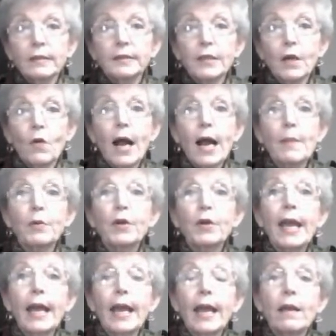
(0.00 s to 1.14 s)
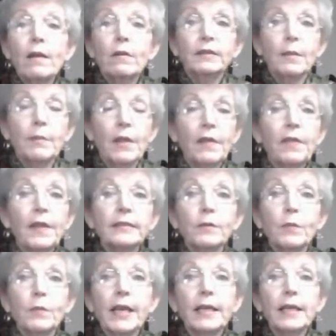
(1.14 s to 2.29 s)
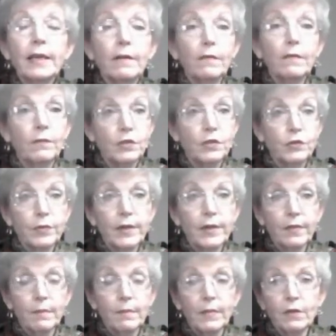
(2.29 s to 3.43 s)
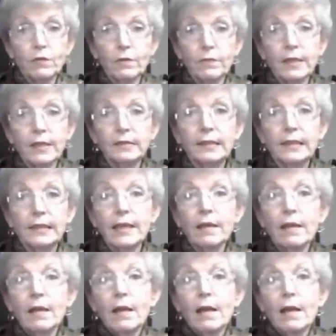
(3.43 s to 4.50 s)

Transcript: So hyper-K, some of the things that we can give to treat them intravenously.